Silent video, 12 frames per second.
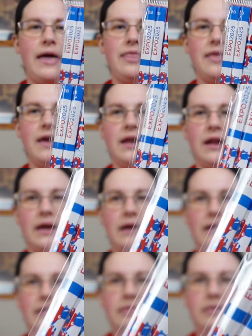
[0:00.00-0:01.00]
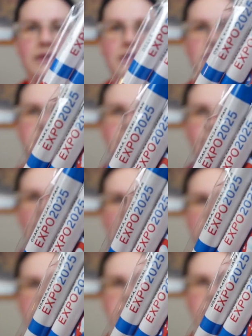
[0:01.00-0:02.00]
And then I got these
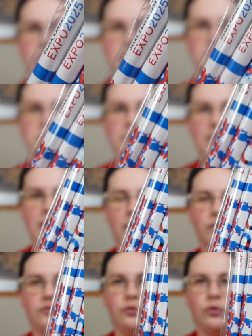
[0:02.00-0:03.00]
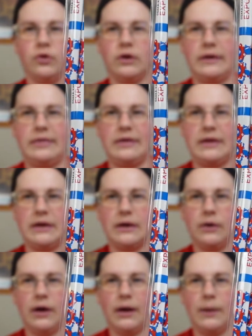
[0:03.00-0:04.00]
pencils that are for the
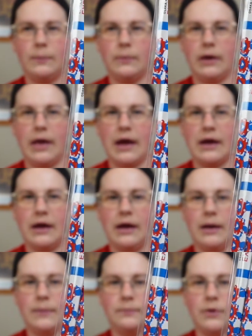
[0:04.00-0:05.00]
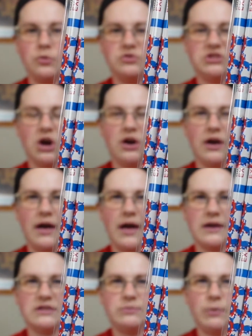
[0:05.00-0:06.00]
Osaka
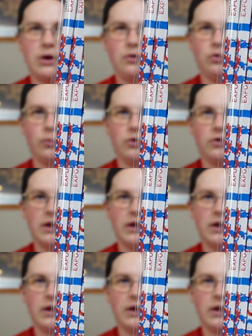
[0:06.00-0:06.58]
Expo, the World